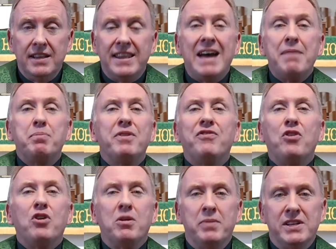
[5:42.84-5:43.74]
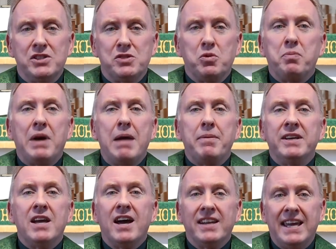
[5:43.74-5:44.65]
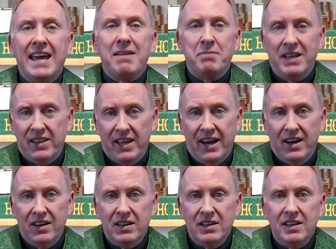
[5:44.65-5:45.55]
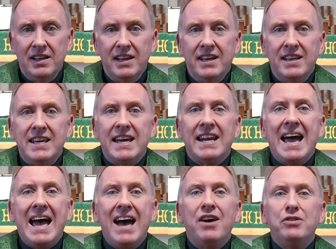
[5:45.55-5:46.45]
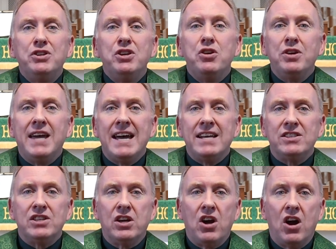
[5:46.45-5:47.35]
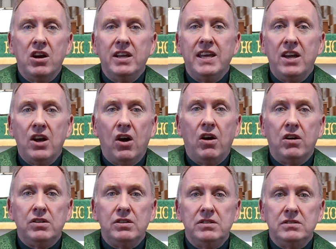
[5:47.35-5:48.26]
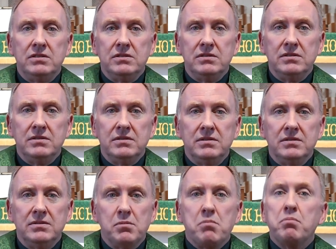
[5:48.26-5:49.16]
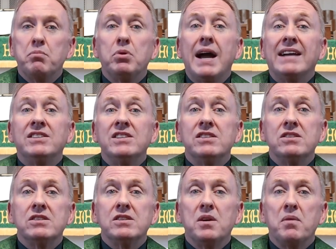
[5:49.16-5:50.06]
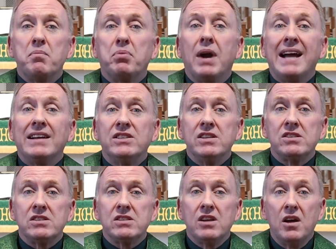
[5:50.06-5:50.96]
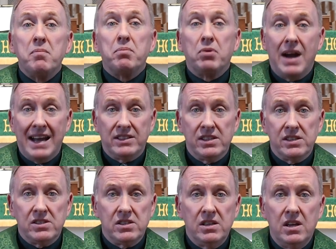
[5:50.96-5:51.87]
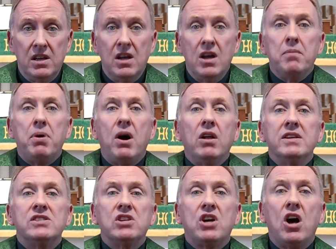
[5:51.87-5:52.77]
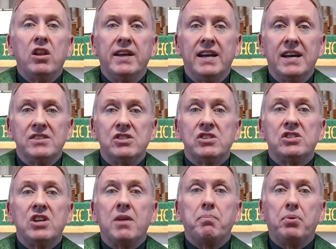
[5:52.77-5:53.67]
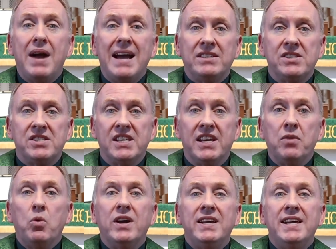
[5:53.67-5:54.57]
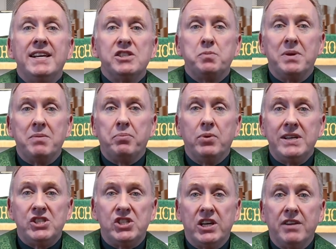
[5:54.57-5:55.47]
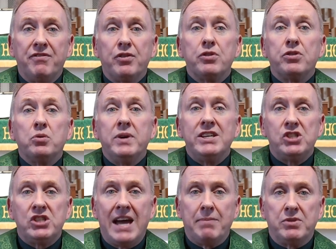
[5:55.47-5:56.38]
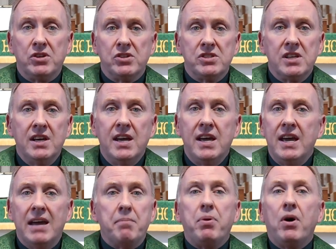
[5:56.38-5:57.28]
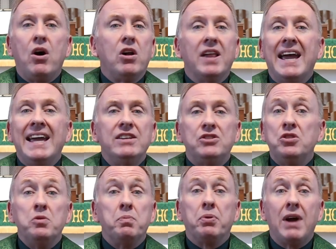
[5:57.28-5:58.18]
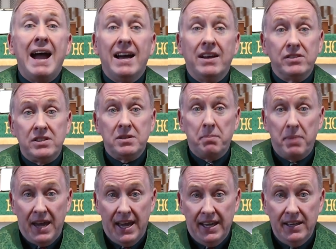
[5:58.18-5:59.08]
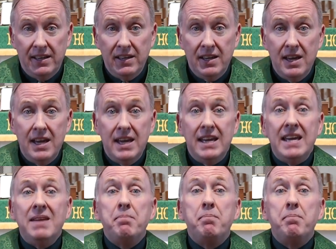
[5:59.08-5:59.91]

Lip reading: That performance will probably not get me there. Yet how do you get to Carnegie Hall? Practice, practice, practice. Paul is calling us to start practicing what he has been preaching for 3 chapters. And Paul ain't too proud to beg. He